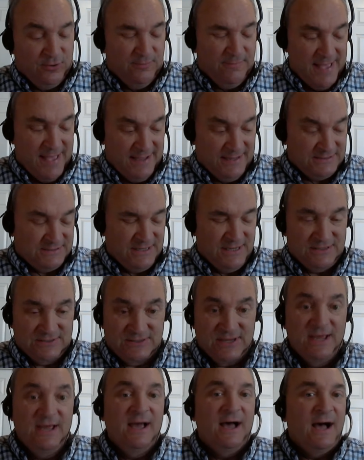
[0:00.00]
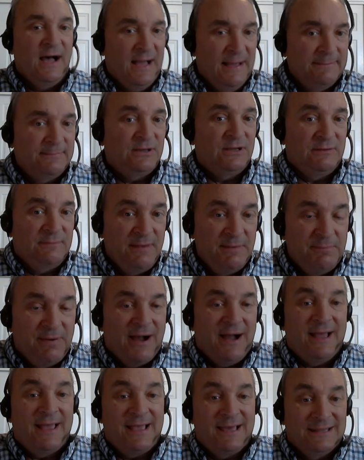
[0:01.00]
magazines, I'm going to be
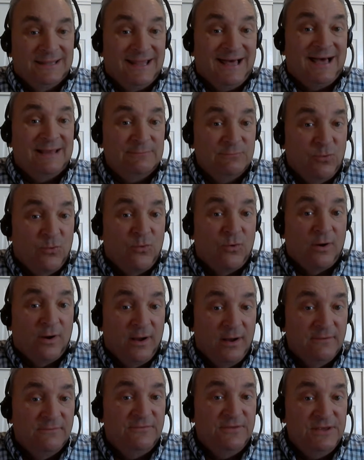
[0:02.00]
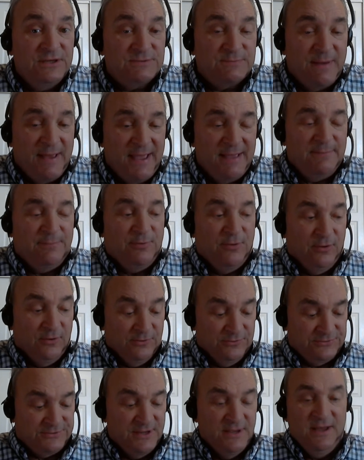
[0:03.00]
buying a lot more of these
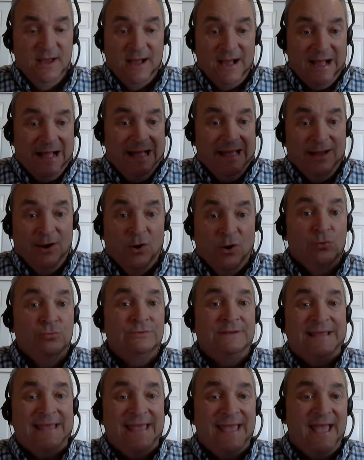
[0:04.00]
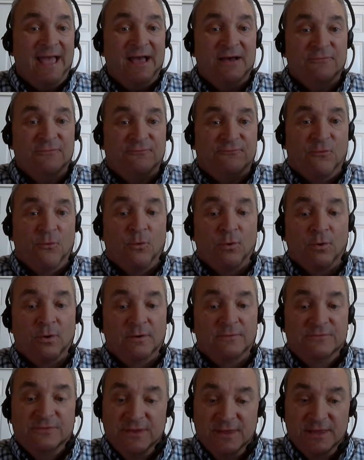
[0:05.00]
Magpuls. I only have four
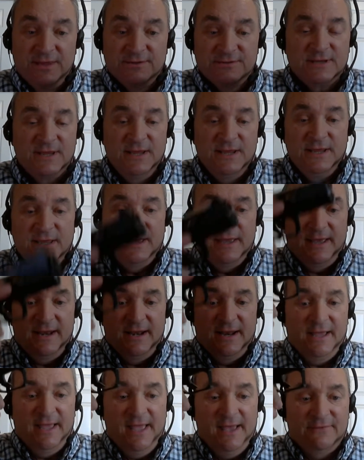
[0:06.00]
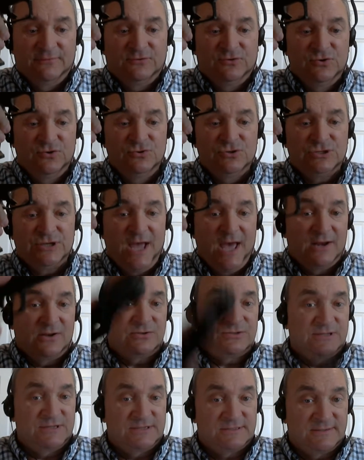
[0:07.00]
of these, and I have two Shadow
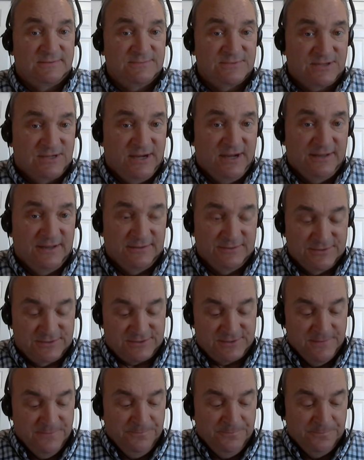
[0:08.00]
Systems guns.